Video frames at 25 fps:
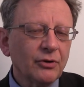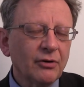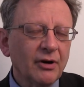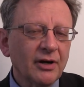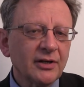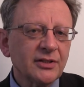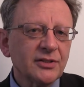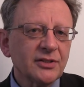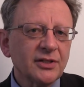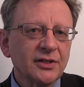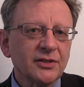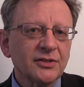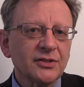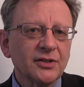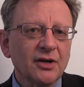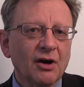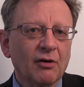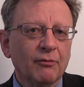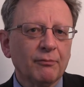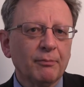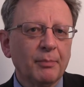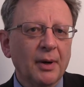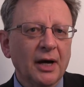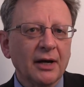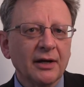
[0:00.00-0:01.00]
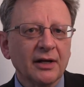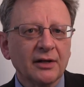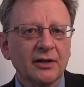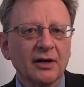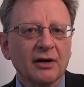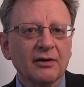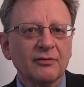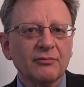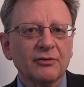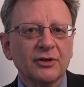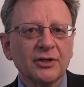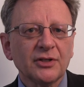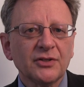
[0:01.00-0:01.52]
crisis of
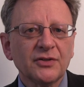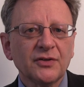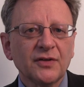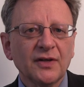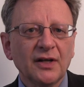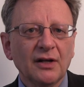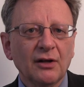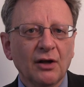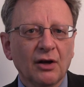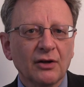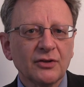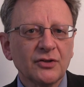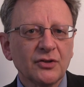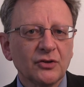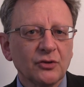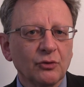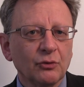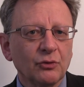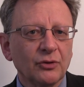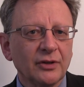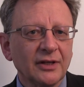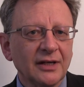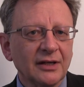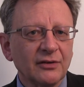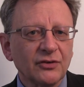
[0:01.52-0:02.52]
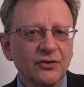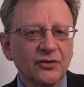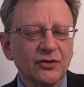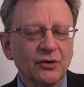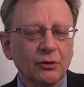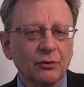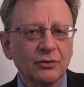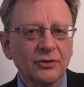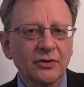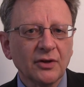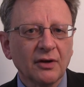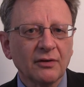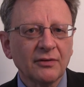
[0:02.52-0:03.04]
biodiversity loss or the
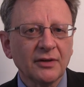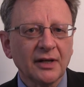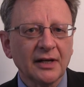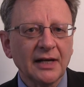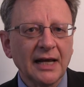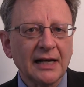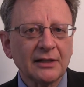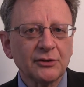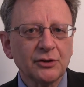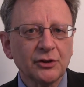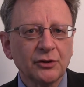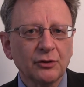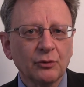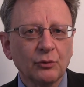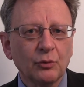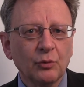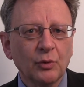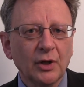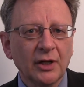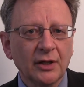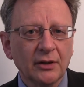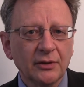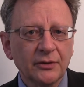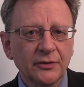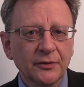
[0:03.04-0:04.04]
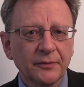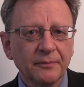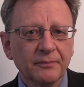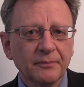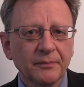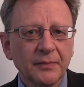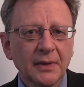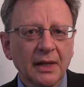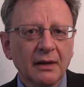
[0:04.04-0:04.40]
assault on the natural world.